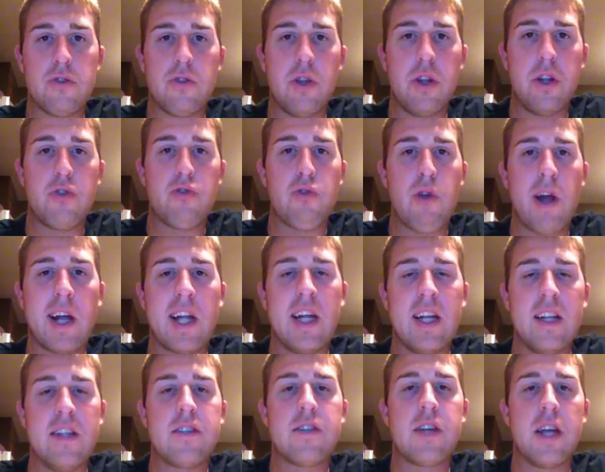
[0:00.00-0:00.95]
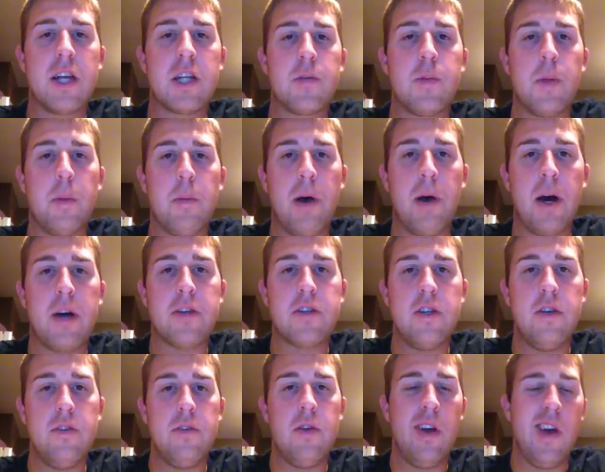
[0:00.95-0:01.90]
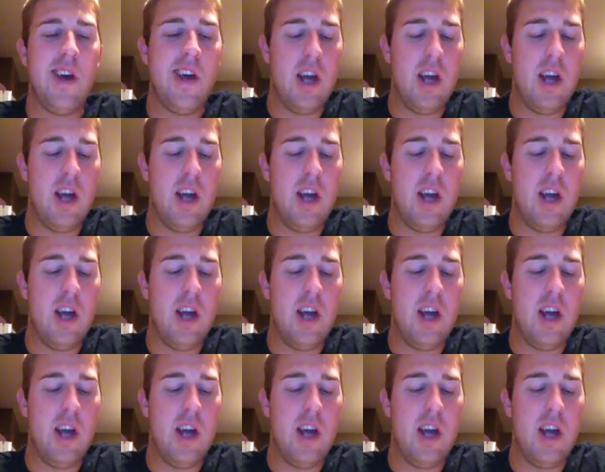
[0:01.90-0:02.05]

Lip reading: So I think tracking in this case can be positive.